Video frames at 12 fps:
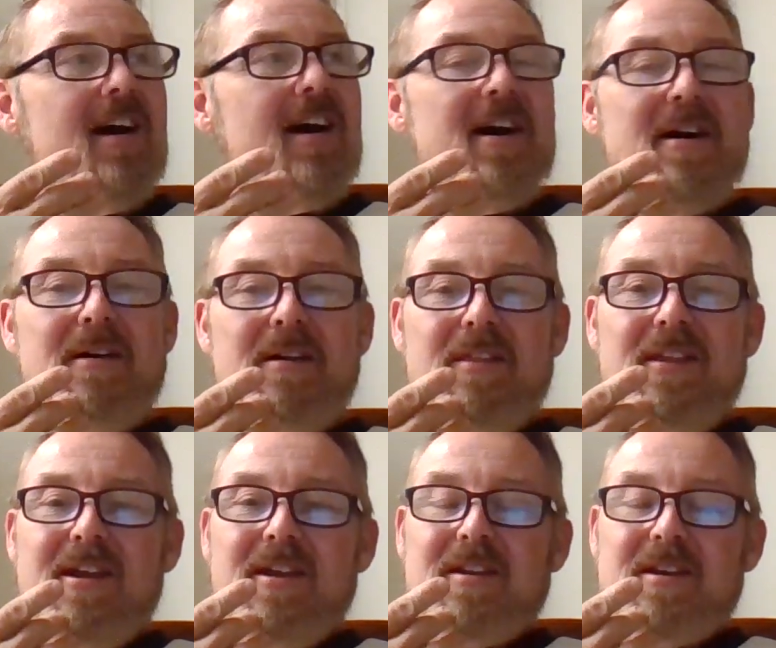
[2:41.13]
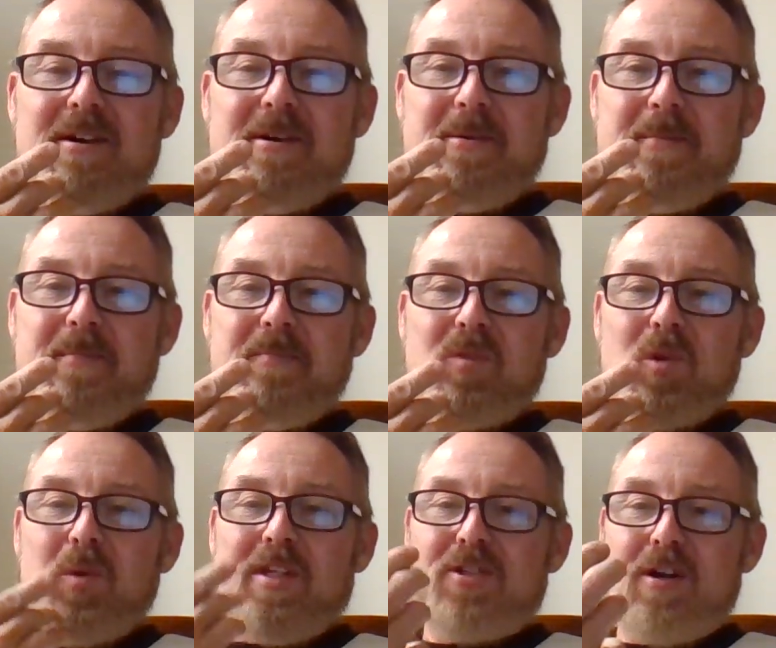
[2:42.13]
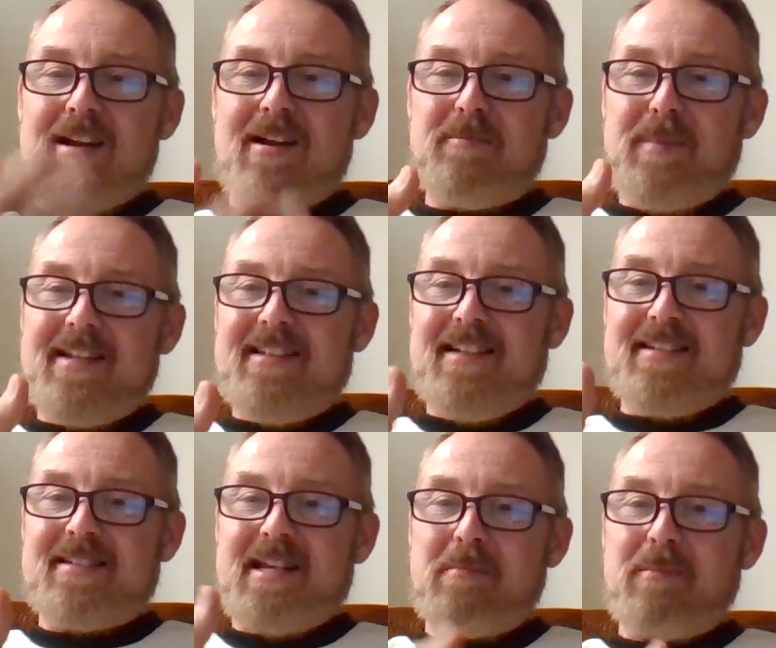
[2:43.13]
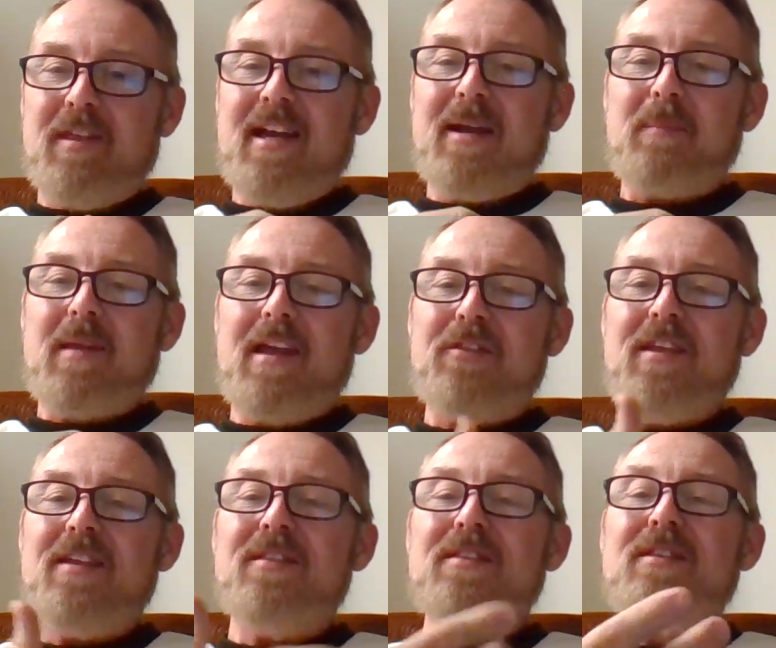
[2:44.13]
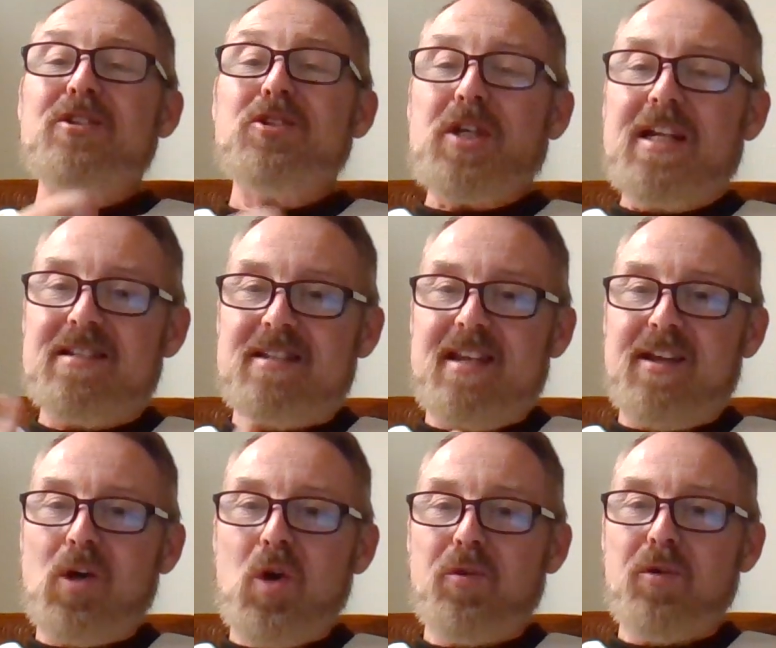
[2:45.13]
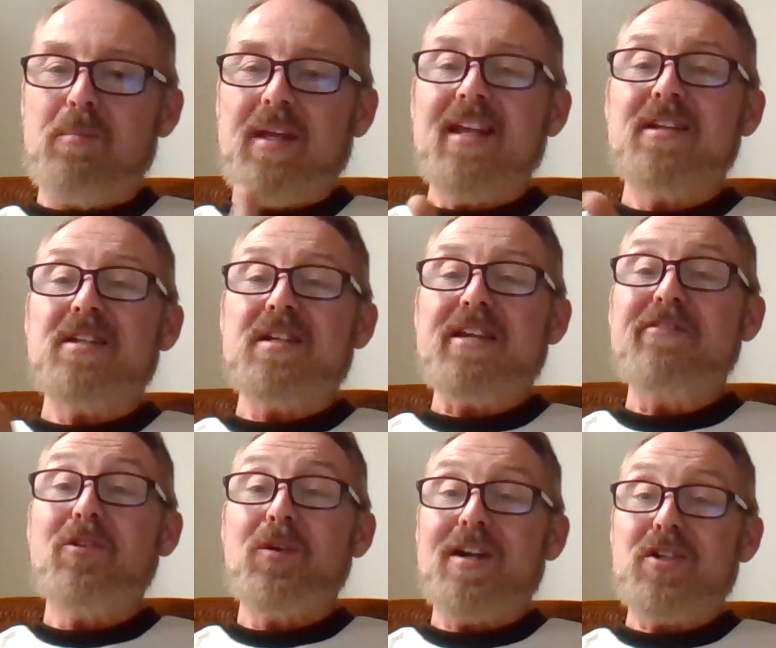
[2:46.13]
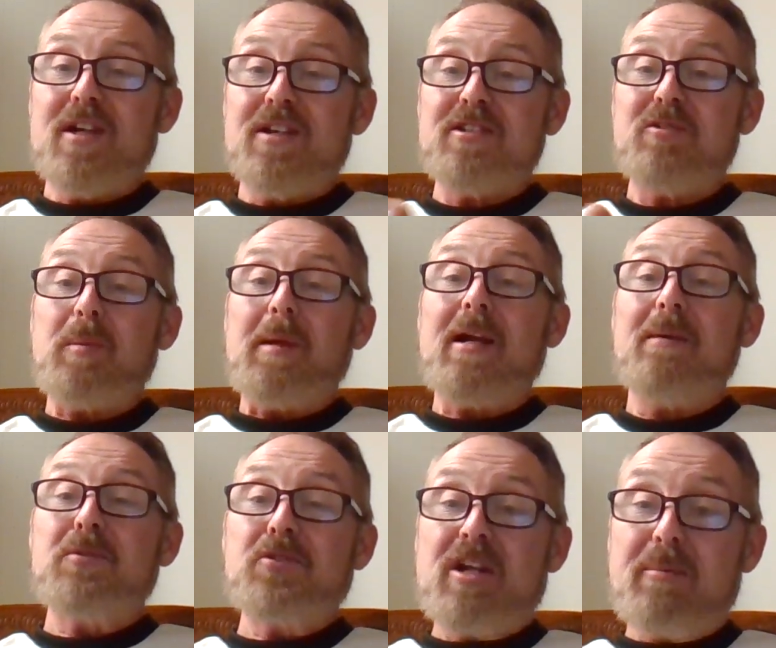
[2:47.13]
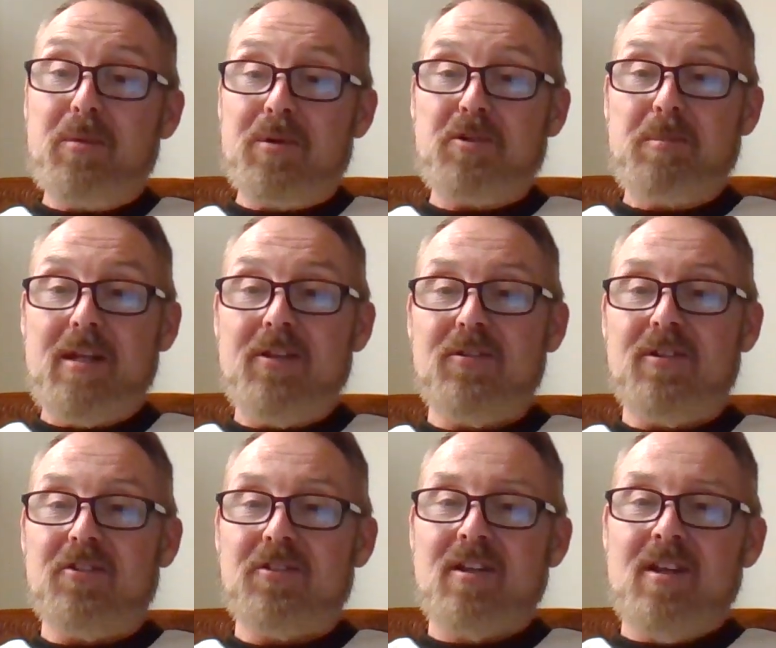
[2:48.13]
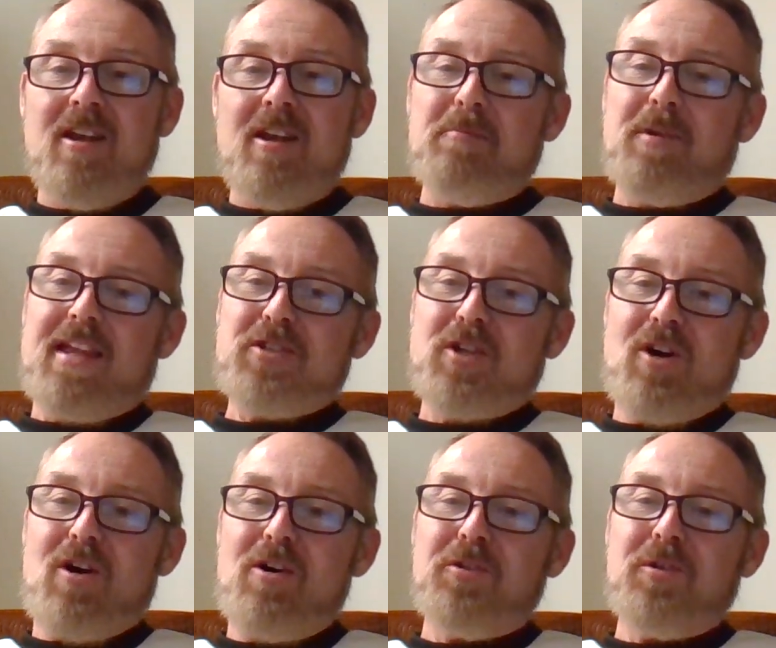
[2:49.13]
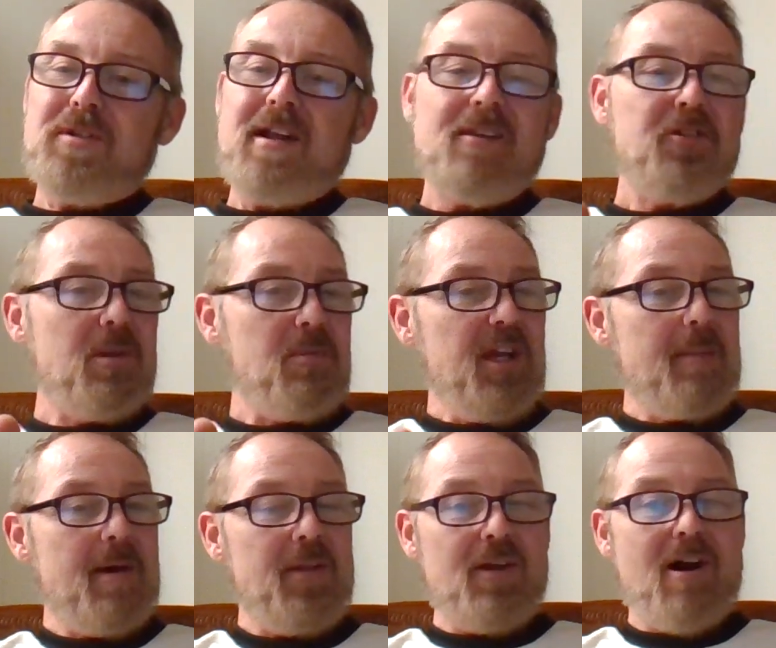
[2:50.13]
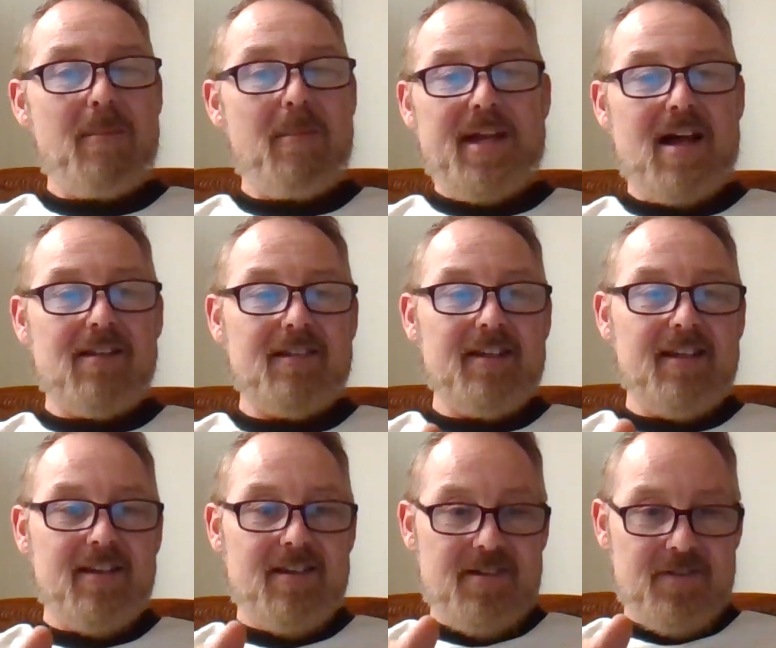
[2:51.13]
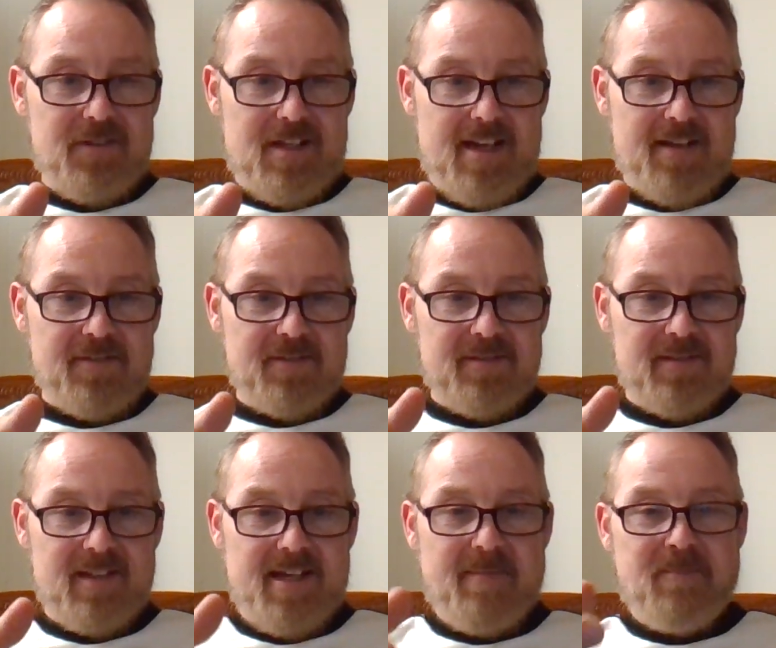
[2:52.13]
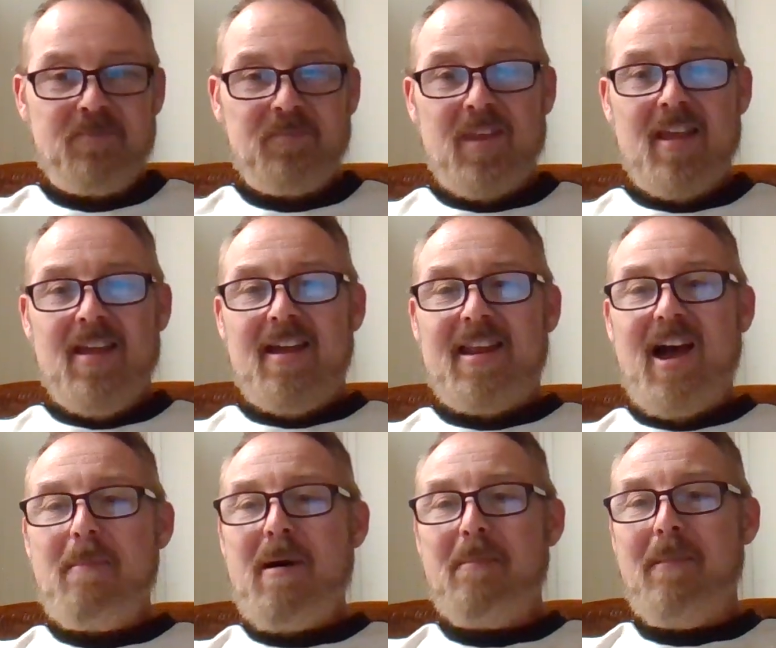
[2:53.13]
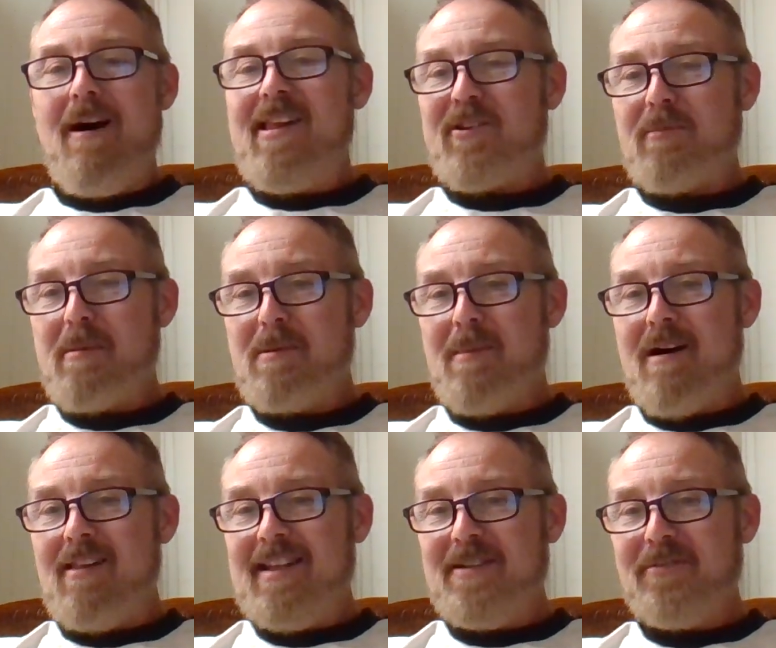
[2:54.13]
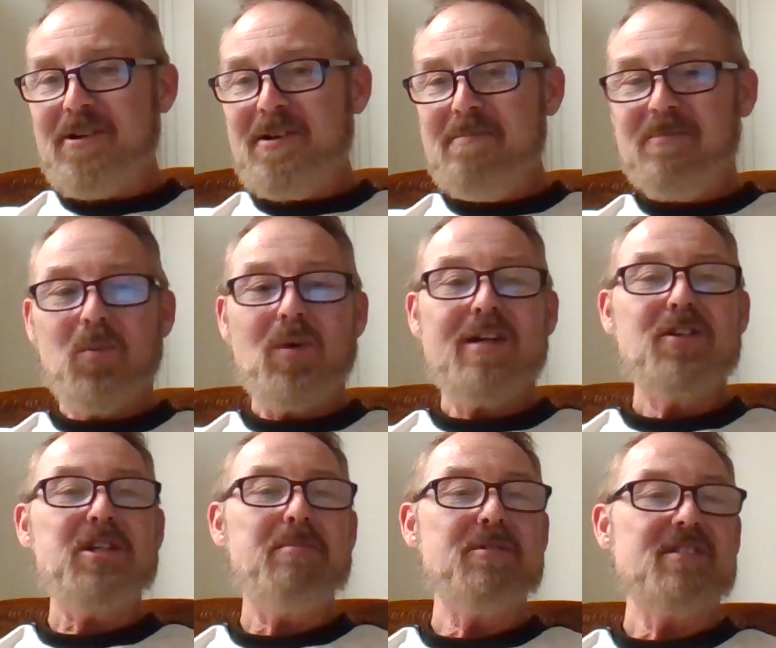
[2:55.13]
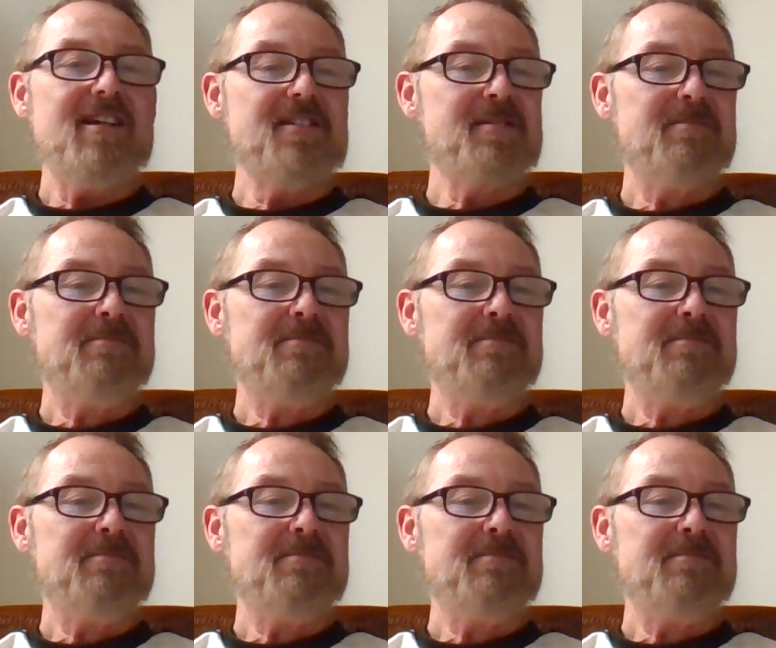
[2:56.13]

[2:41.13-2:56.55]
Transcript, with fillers: uh, that um, we start out basically as the same thing, and then genes take over and begin to differentiate us as we become separate species. But that should also tell us something about the commonality of life. Okay. How about Molly? Remember Molly in the film? What does she possess?